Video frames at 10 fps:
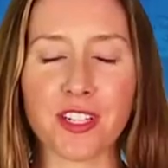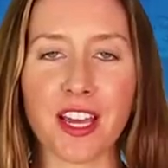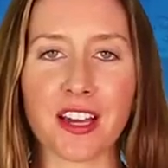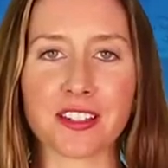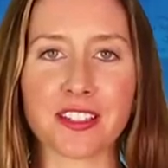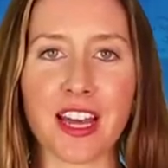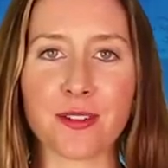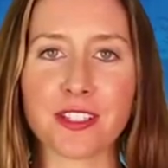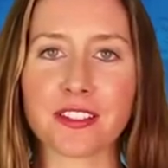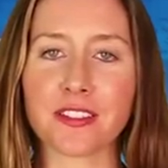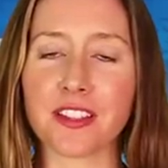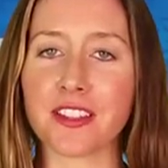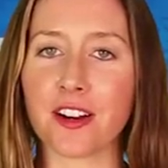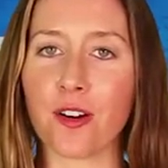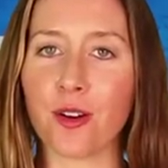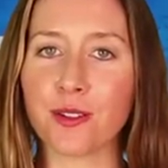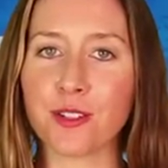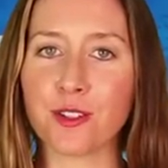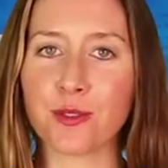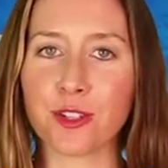has announced that their all
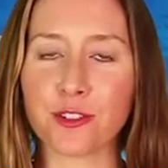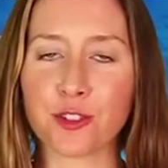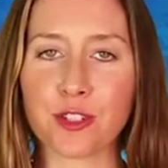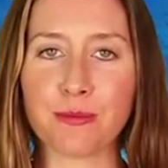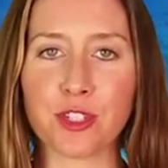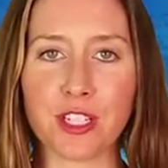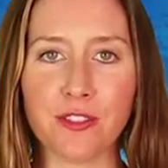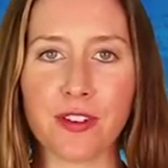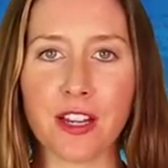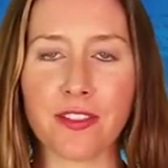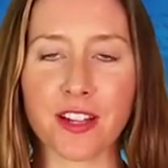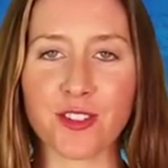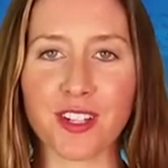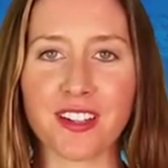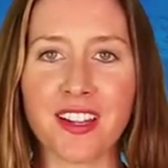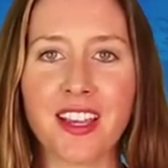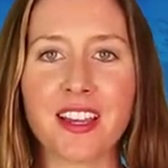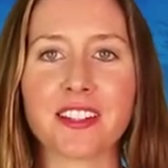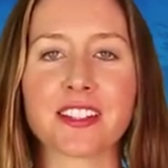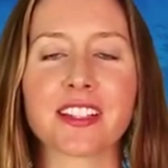new Gulfstream G500
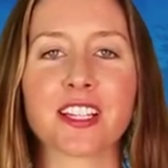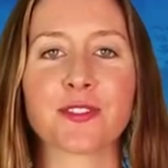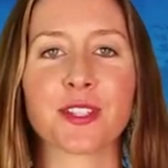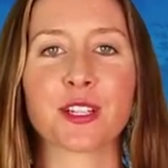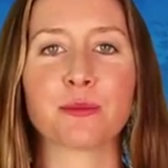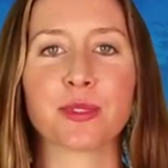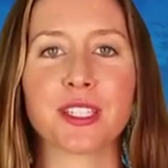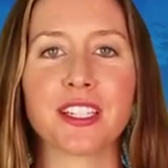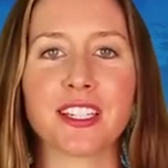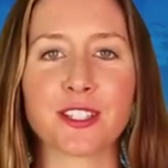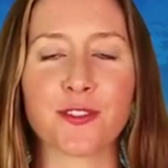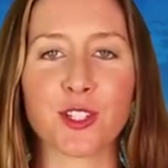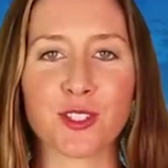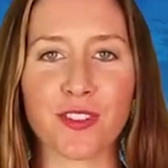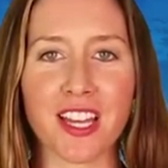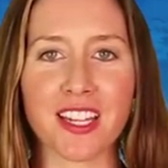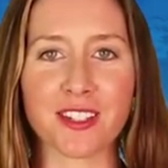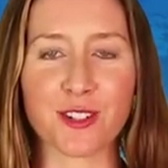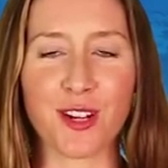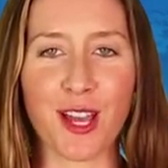successfully completed its first flight
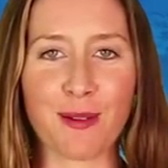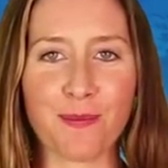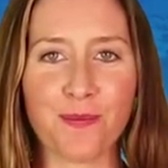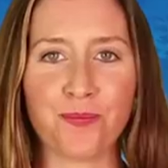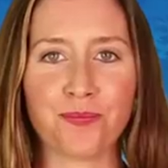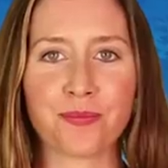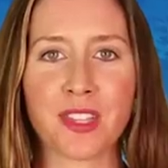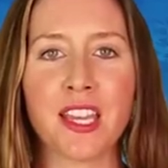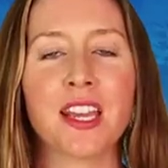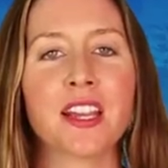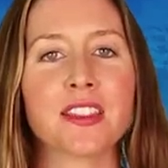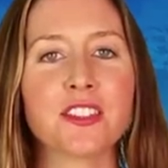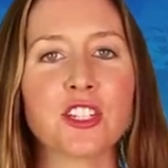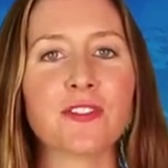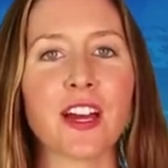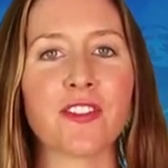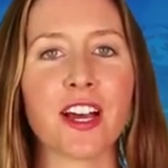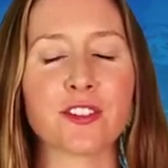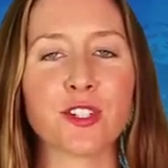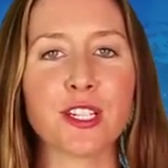yesterday. The
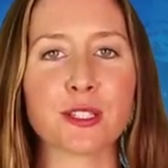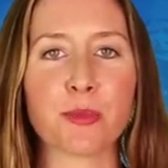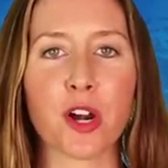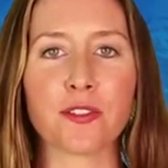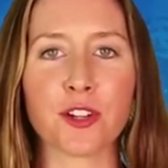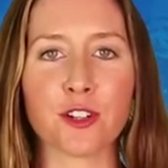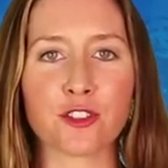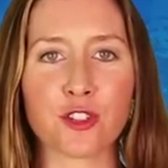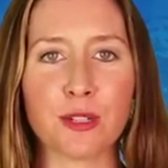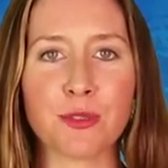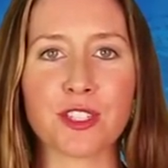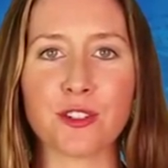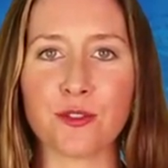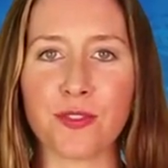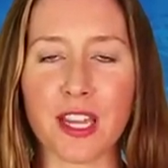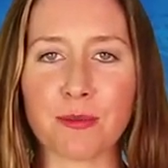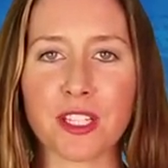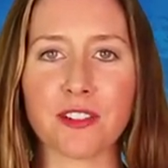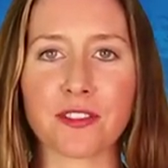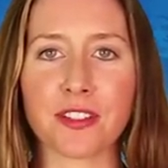G500 is part of Gulfstream's new
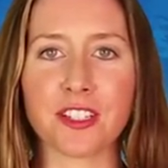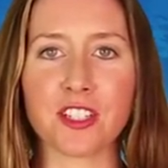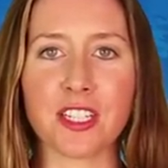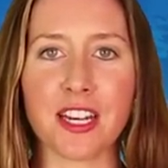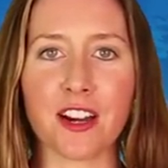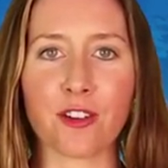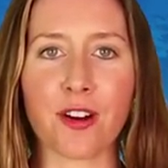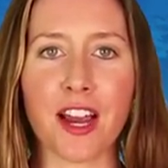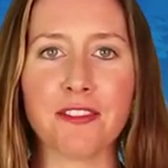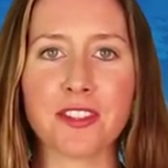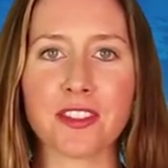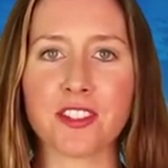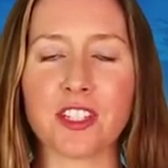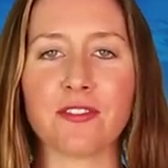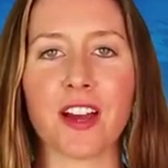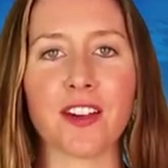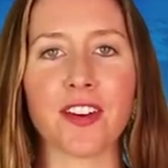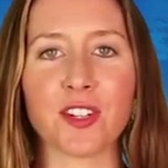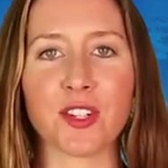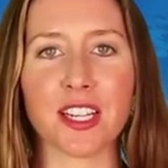family of clean sheet aircraft, the
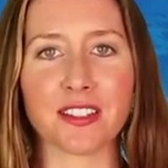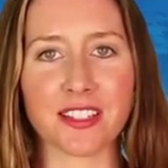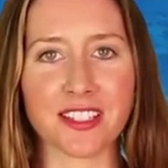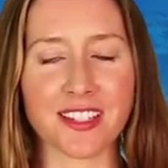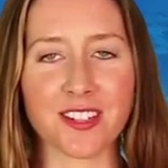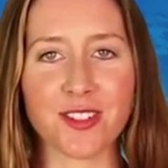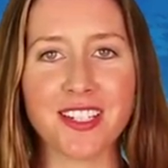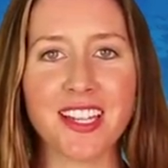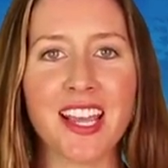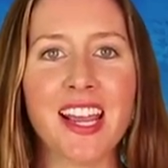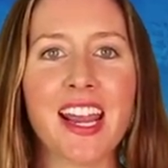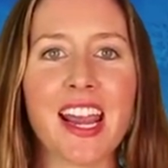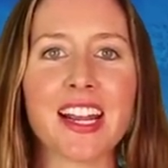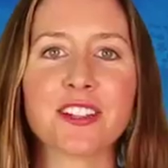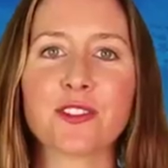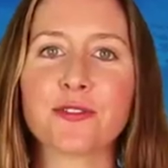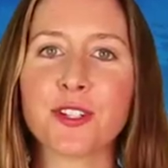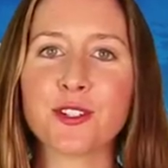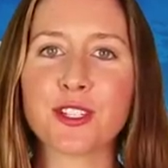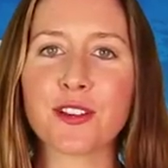G500 and 600, and the
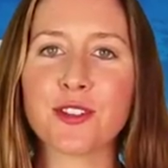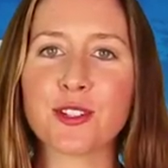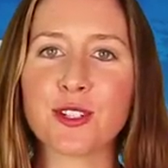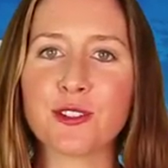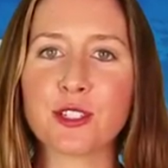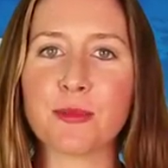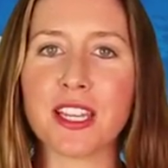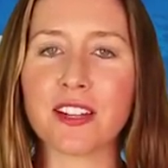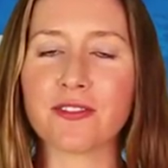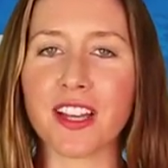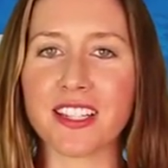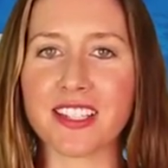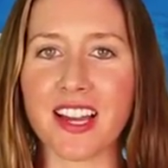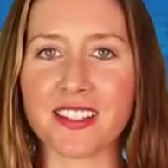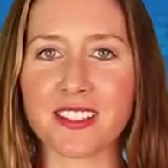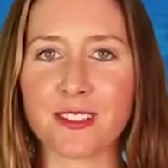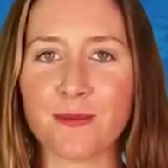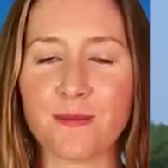first of the two to begin flight tests.